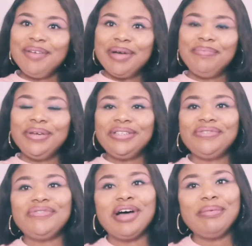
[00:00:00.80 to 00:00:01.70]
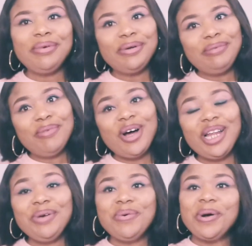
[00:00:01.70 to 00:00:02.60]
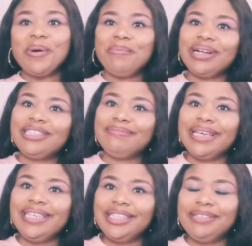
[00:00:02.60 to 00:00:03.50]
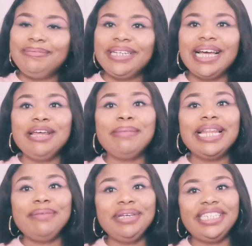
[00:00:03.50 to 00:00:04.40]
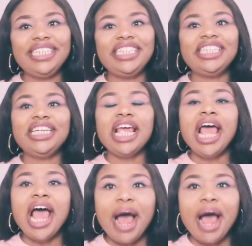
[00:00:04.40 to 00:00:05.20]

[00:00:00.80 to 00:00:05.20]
Hello my beautiful fam, good morning, welcome back to my YouTube channel. My name is Chichi.